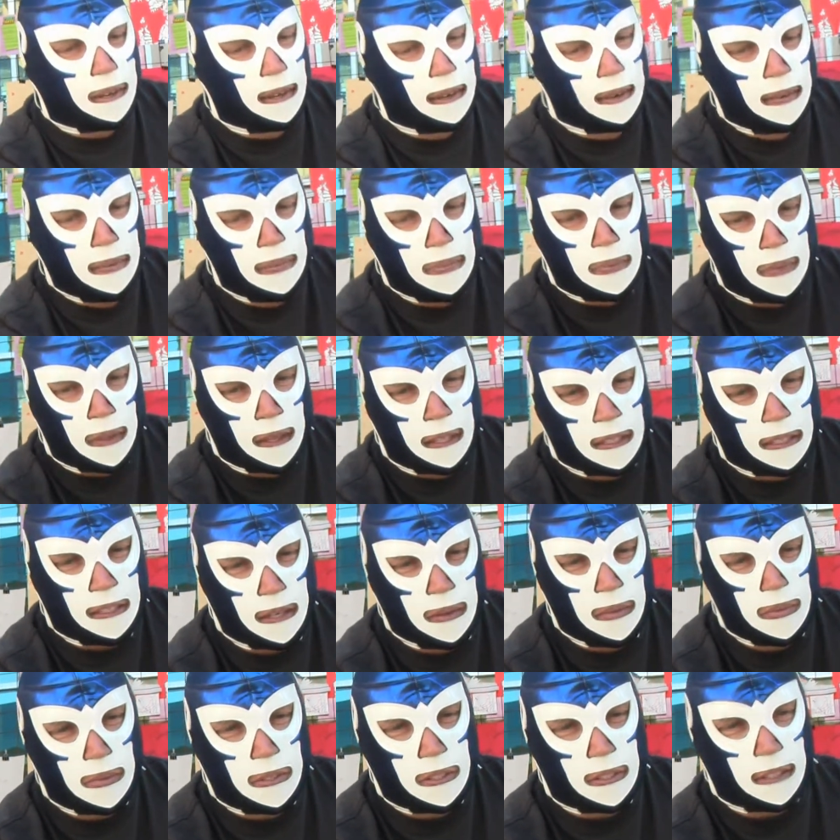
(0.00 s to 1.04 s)
but it
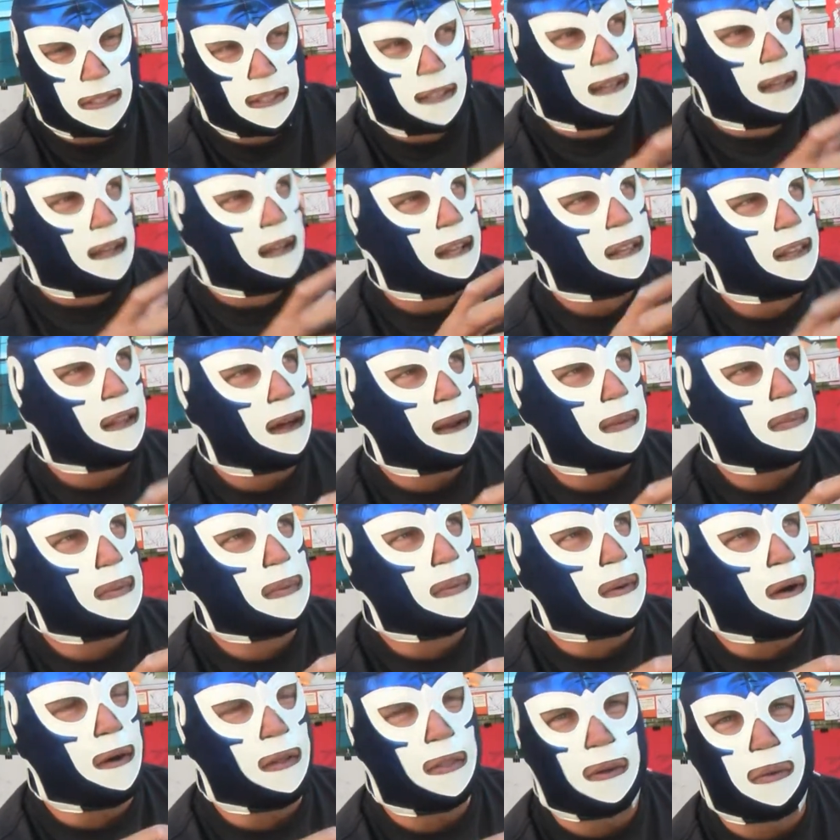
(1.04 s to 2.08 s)
seems a lot of
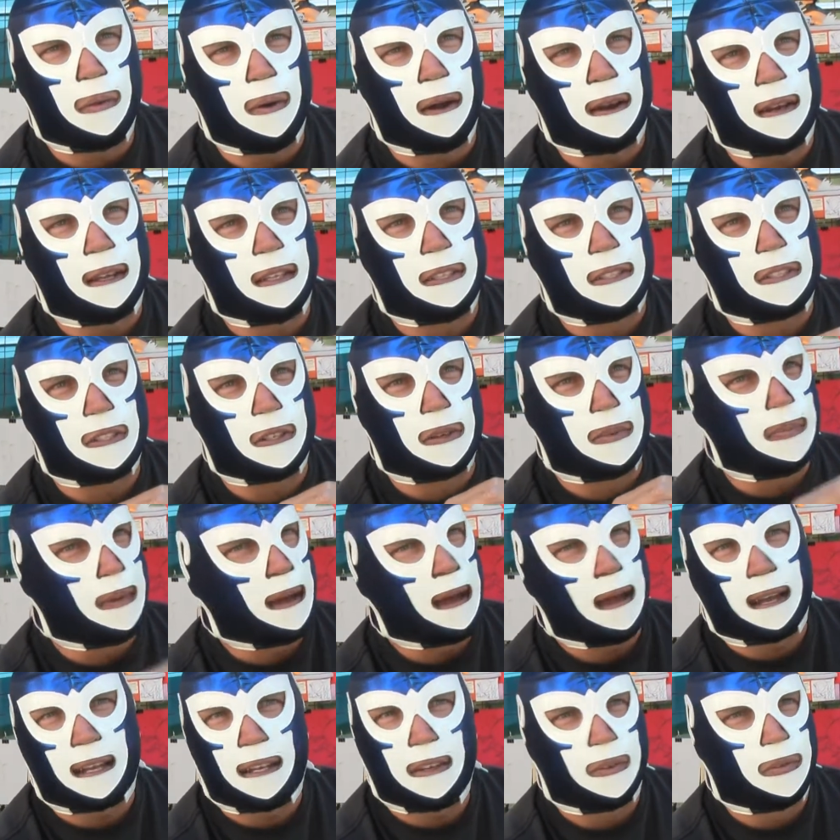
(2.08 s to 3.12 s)
people all they want is their
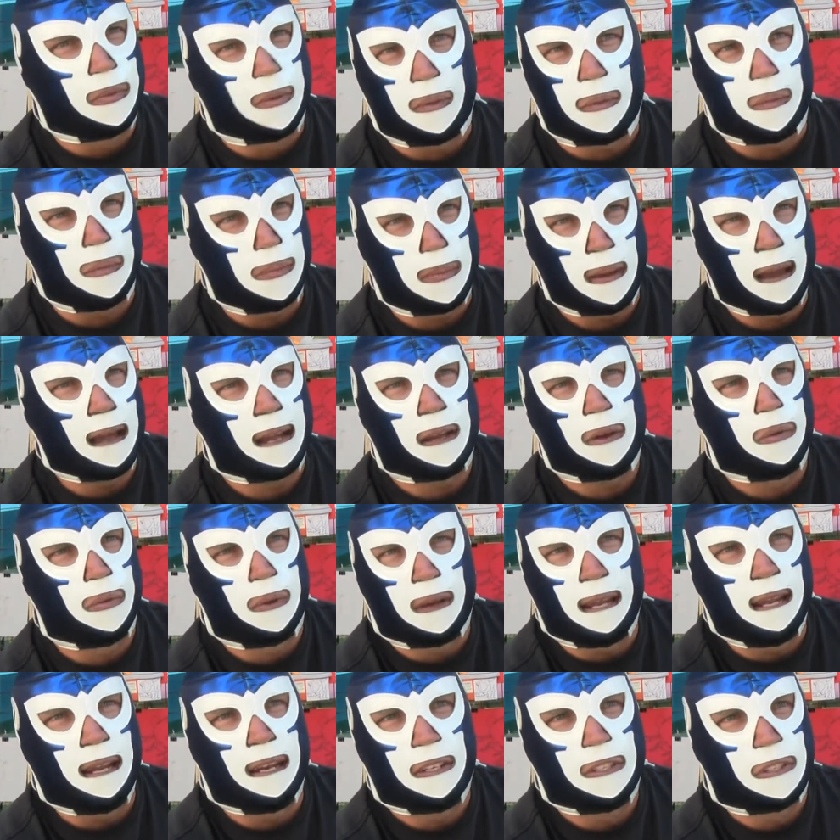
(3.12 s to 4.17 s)
bag of bag title
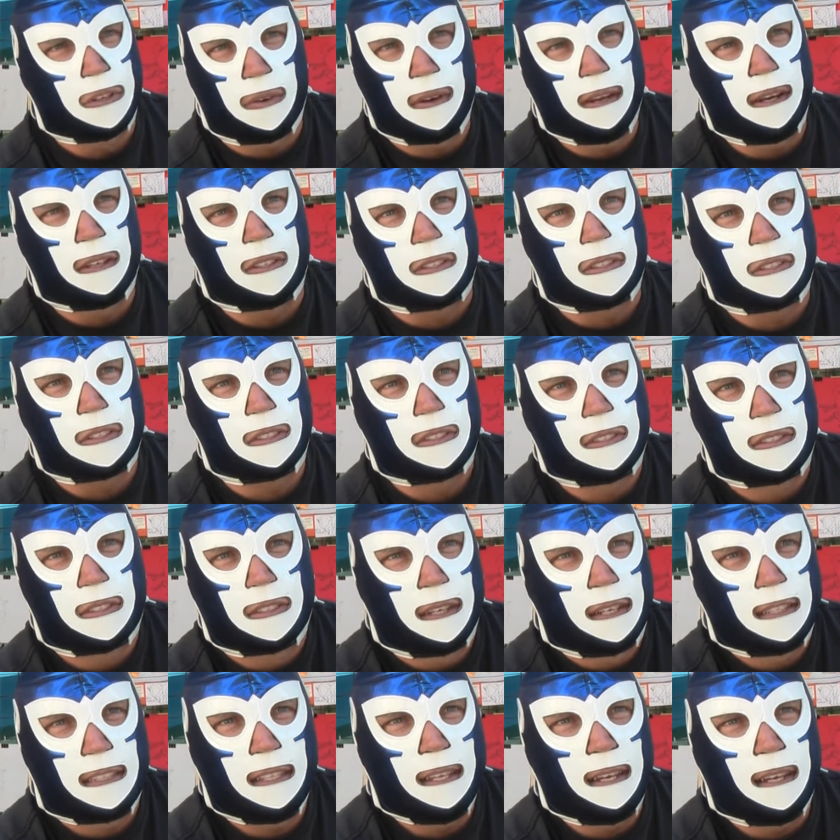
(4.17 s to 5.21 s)
eat and Doritos.
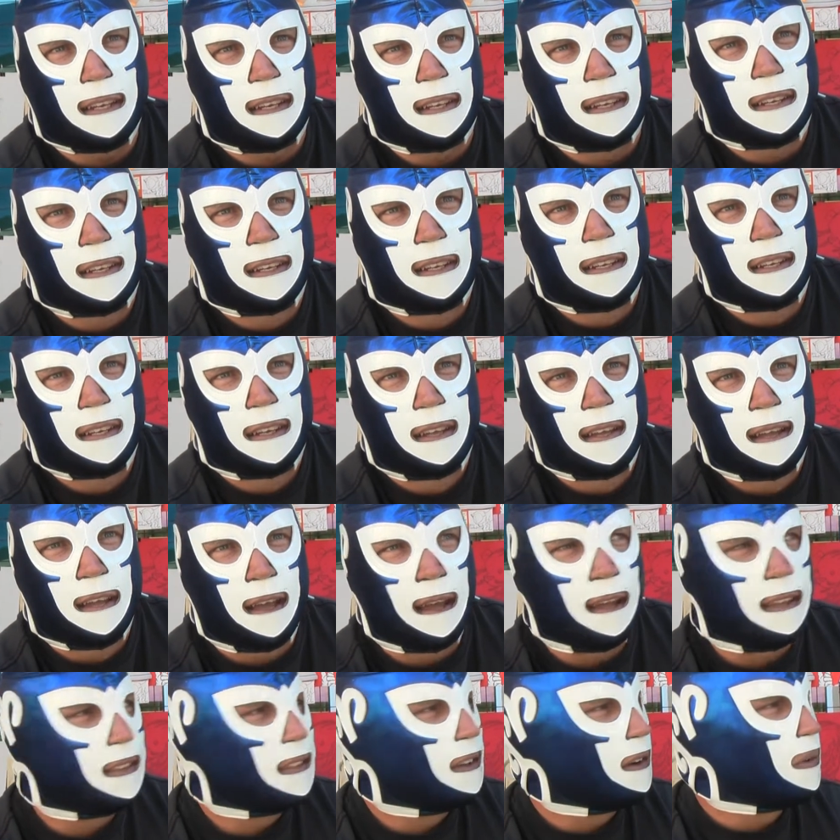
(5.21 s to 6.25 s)
Yeah. That's it.
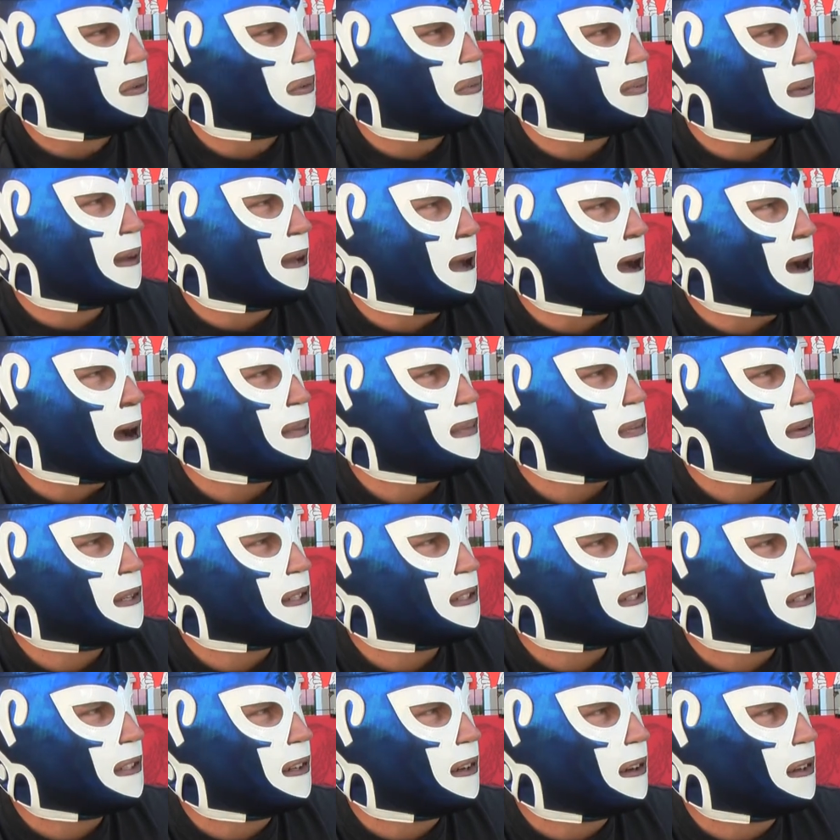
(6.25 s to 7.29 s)
And they'll be happy to
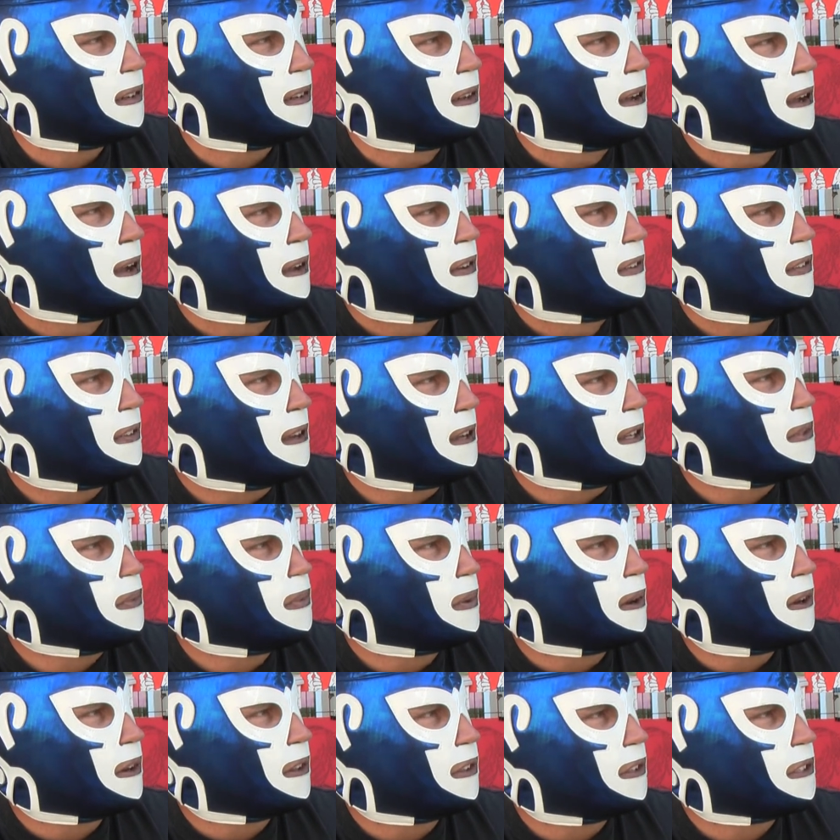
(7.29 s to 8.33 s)
sit on
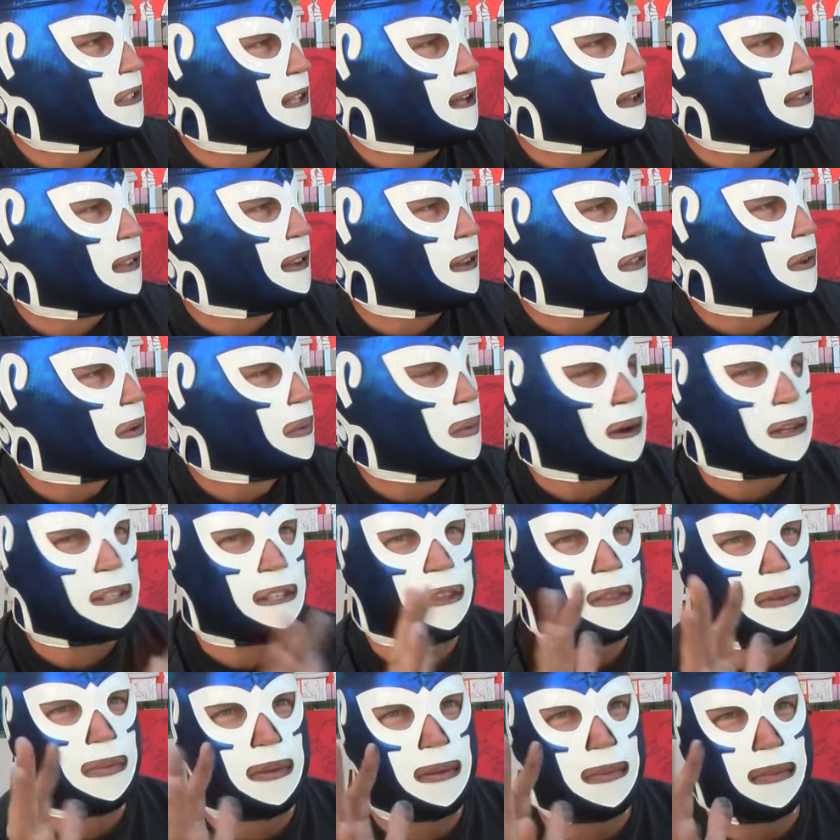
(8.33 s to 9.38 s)
Facebook or this, that, and the other and watch
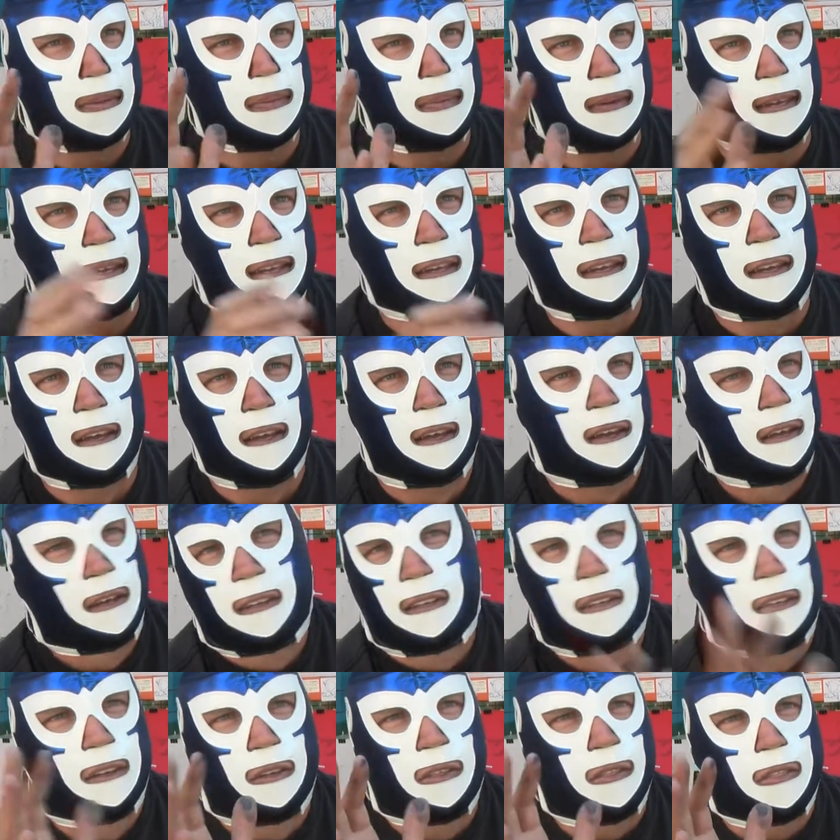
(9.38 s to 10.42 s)
other people be
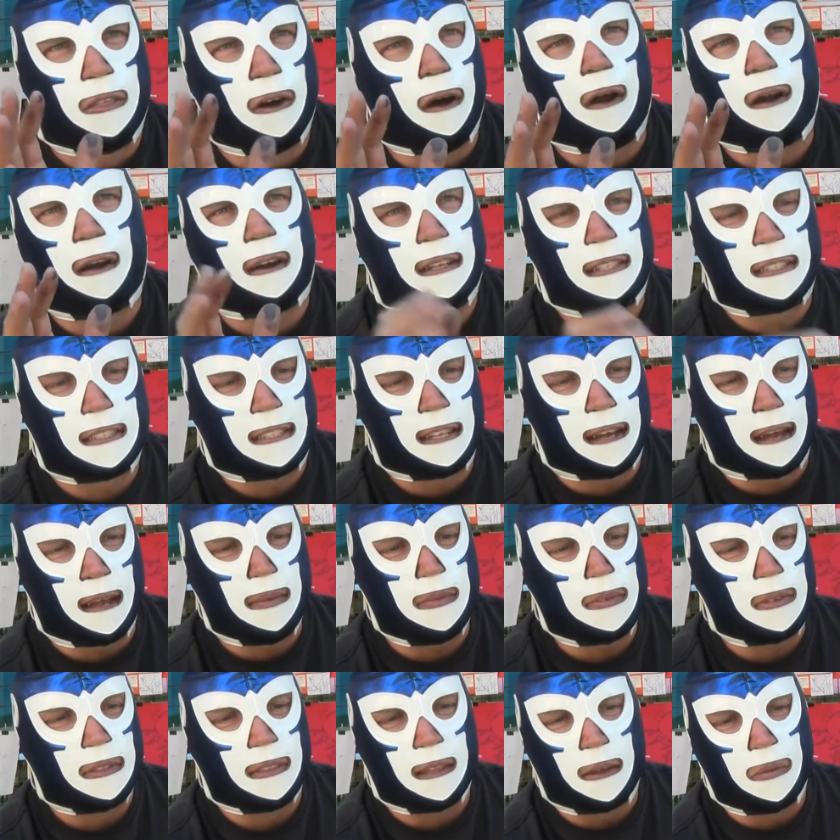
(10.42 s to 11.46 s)
the artist
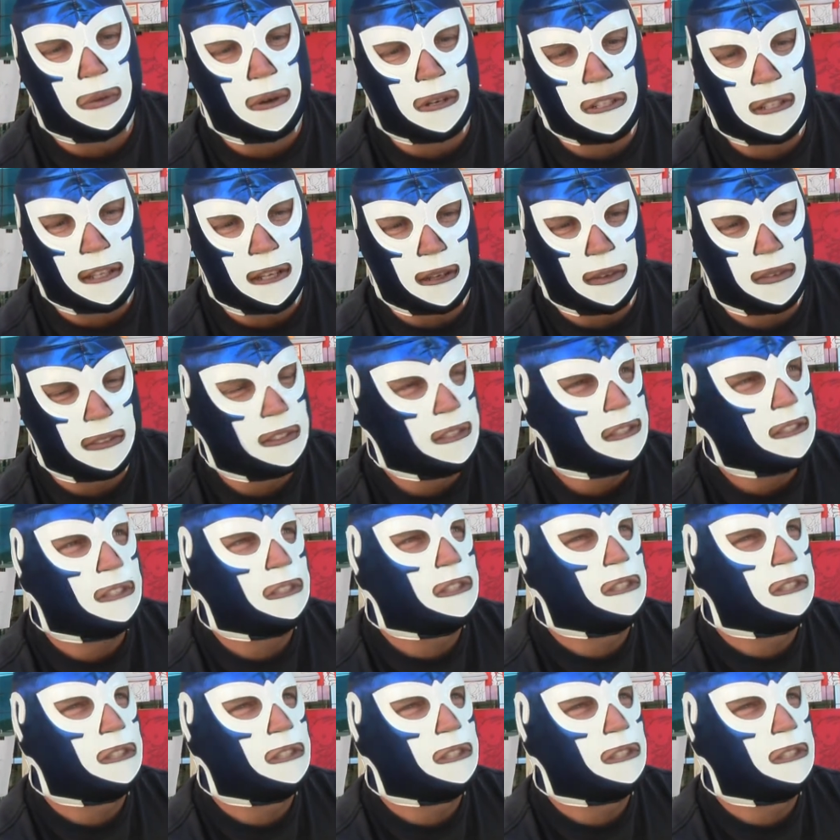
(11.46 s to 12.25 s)
types and they wish they could just